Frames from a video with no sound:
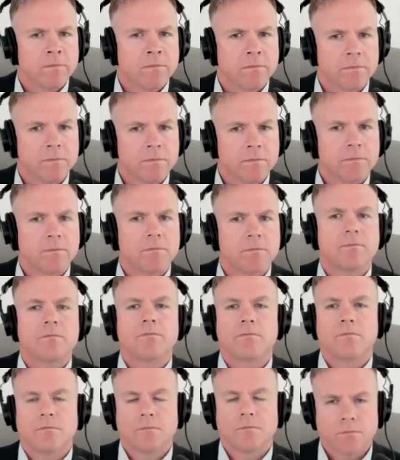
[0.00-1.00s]

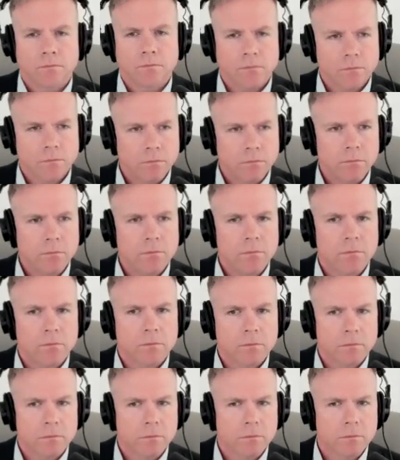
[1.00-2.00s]

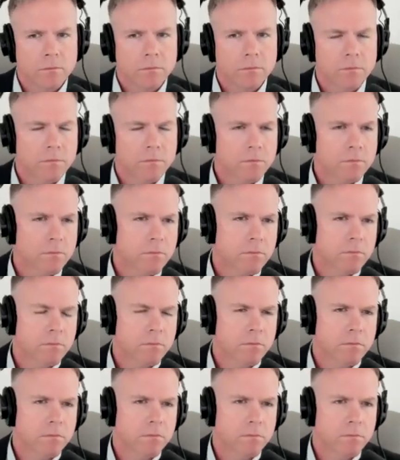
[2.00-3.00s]

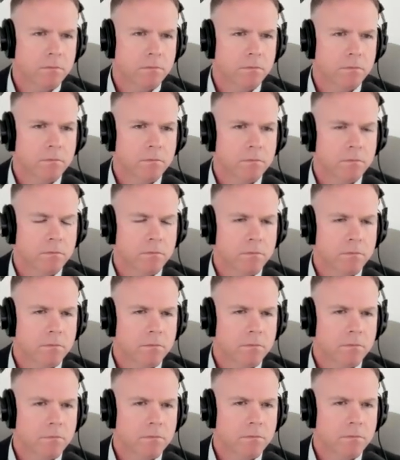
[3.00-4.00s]

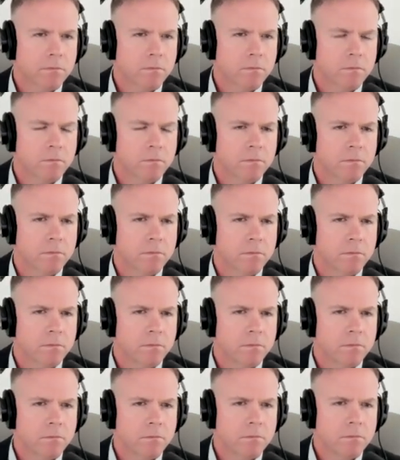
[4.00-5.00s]

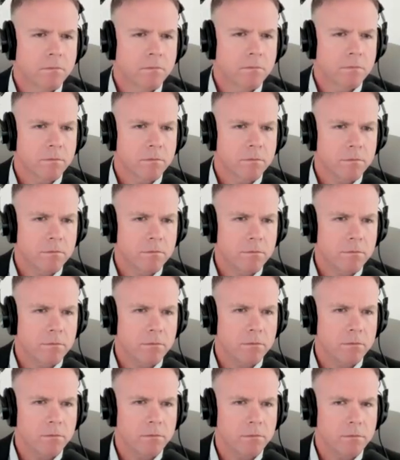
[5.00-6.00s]

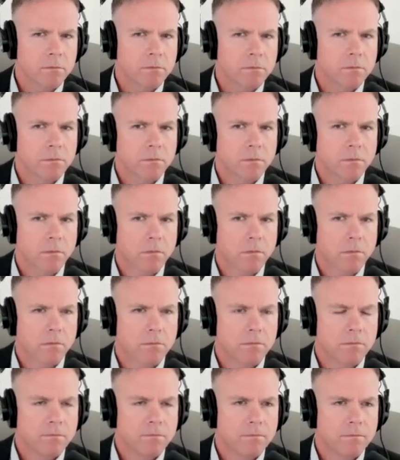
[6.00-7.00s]

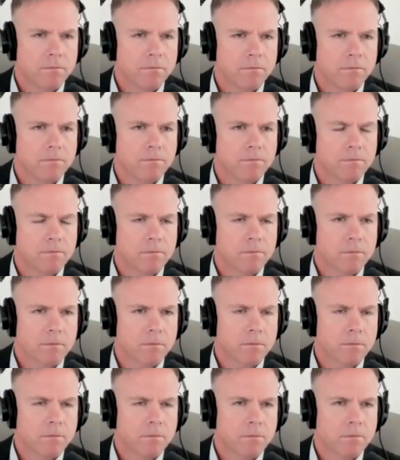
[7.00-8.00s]

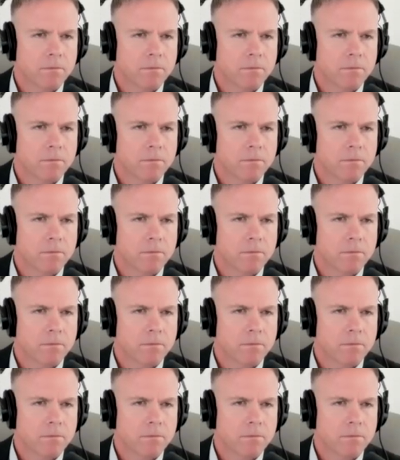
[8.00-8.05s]
The person shown says nothing.